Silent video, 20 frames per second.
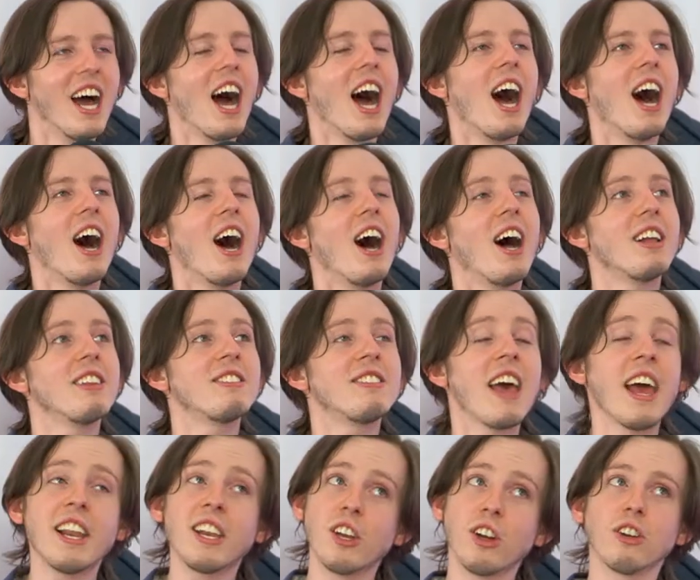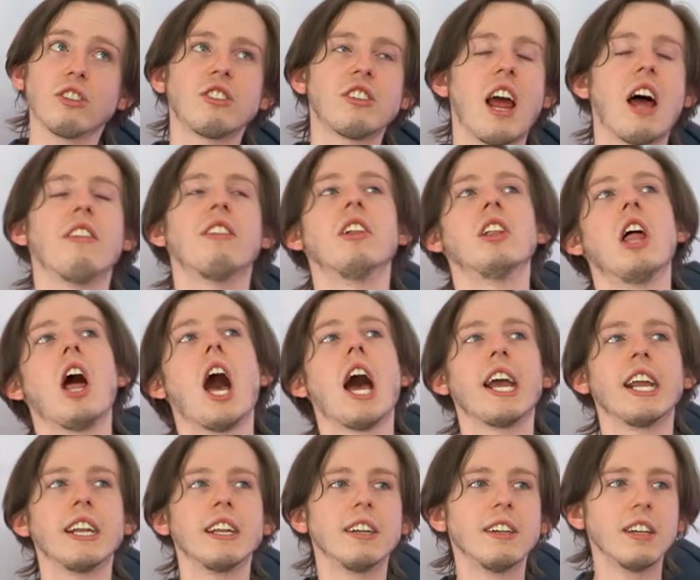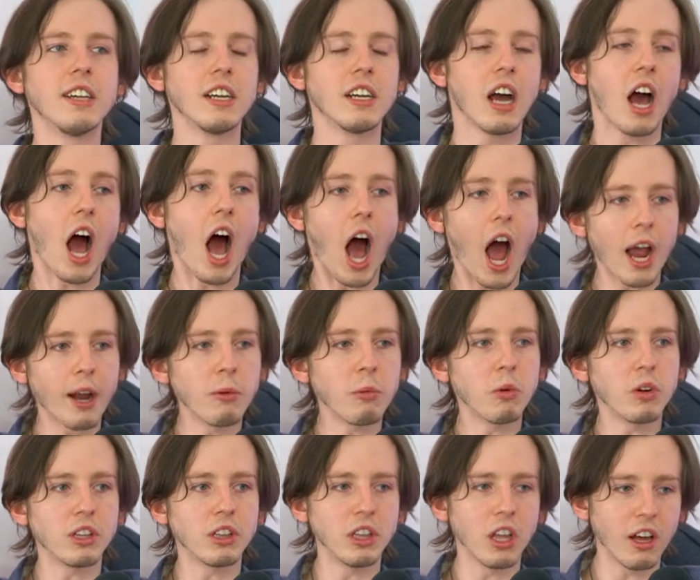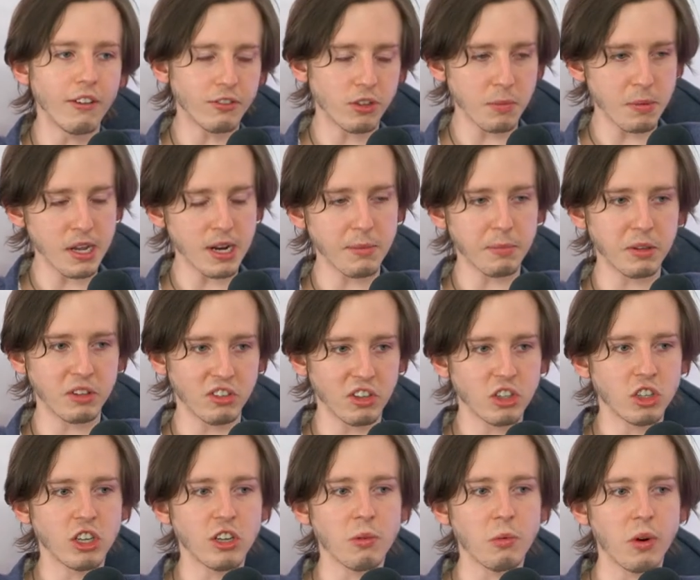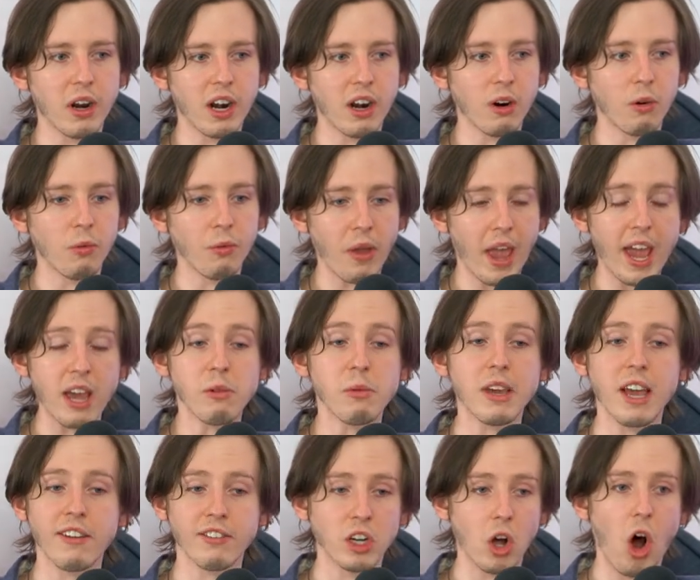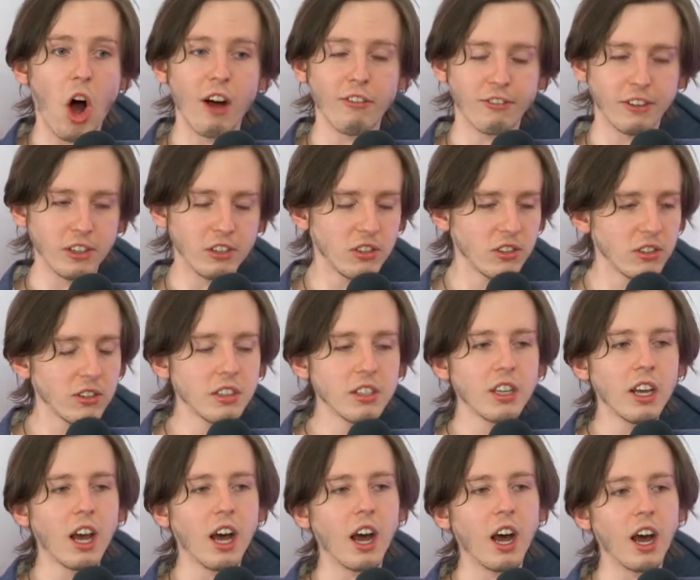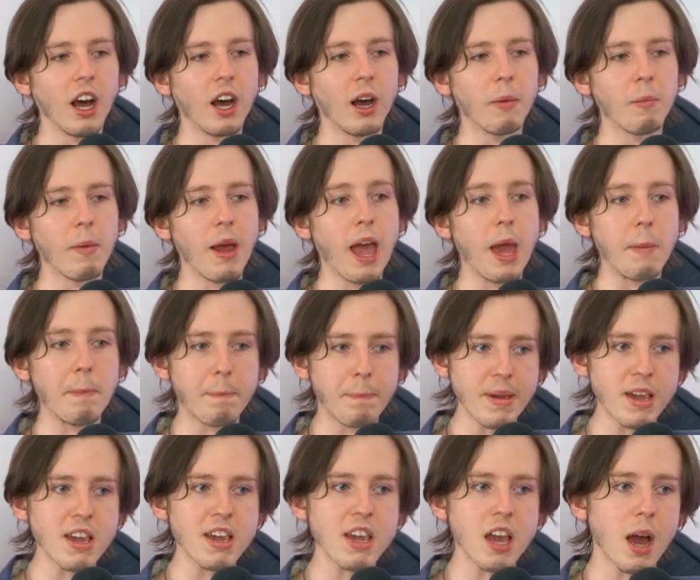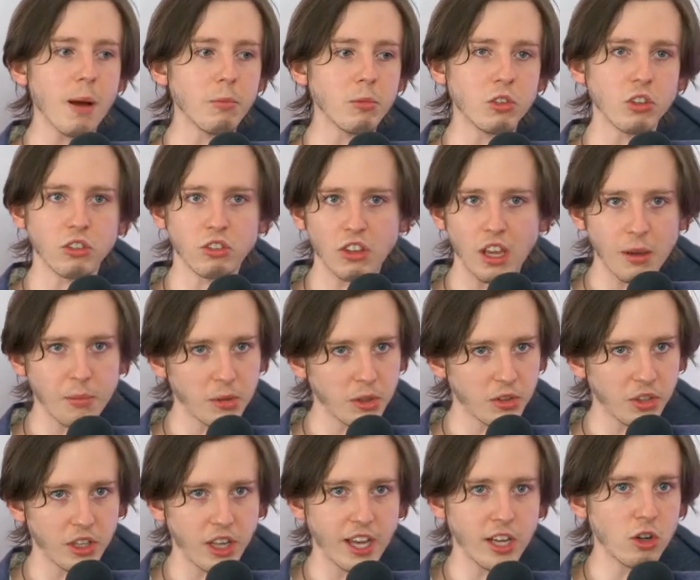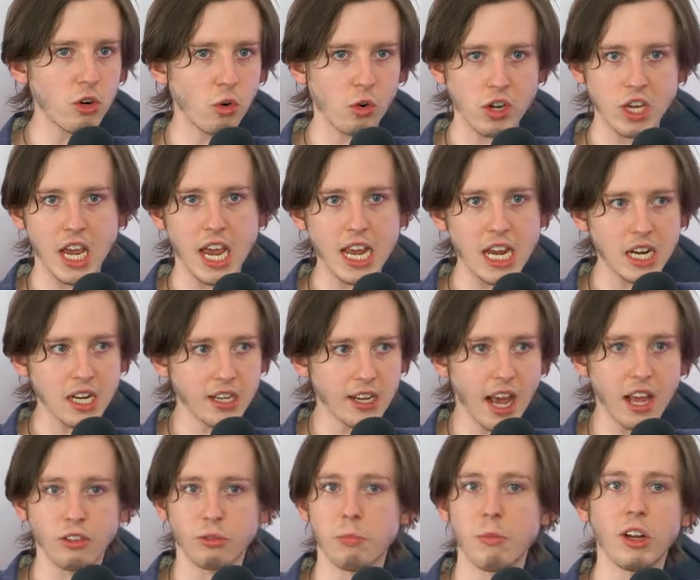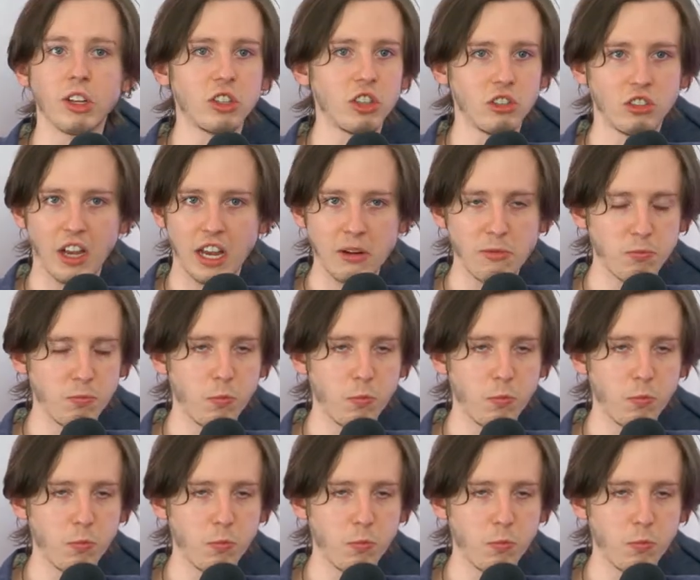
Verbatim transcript: Uh, 10 years down the line, I would love to be in a position where A, we have an office, um, and B, I'm just able to like create as much as I